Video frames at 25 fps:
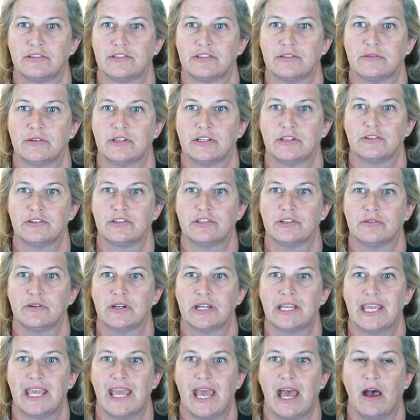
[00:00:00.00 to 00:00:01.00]
So here's your
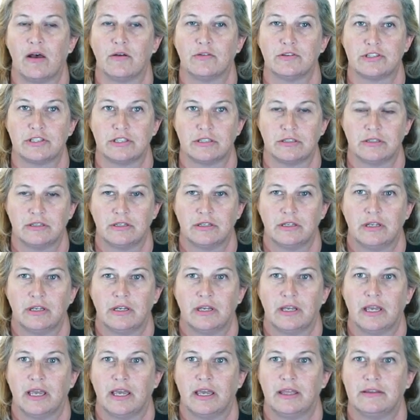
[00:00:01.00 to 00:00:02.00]
account.
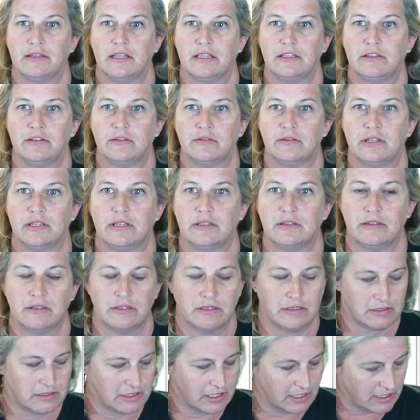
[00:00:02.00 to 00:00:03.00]
And then you can
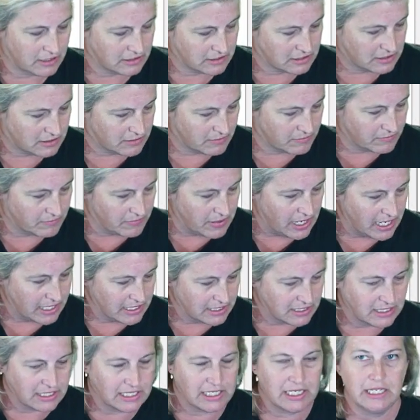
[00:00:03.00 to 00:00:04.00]
hit
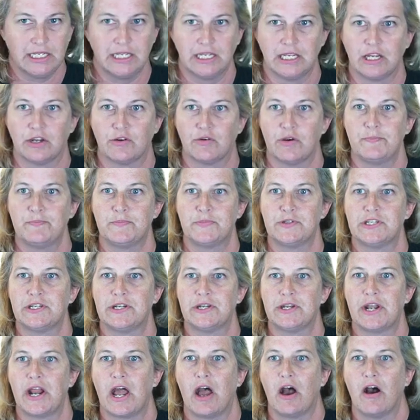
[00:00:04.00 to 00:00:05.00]
binding
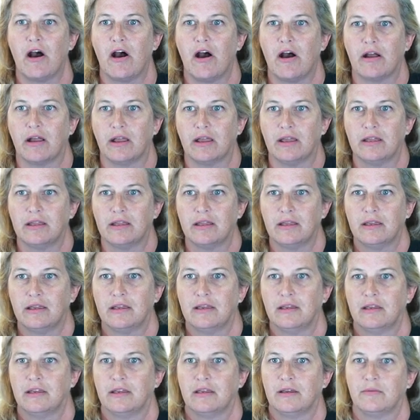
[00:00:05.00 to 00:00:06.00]
encryption dog.
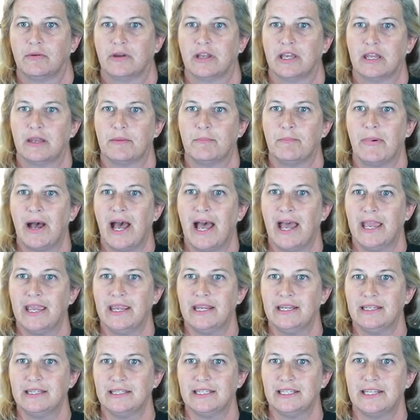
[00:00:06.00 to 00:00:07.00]
We gotta
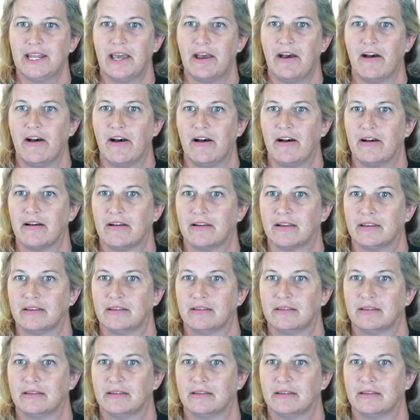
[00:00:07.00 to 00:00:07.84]
bind the dog.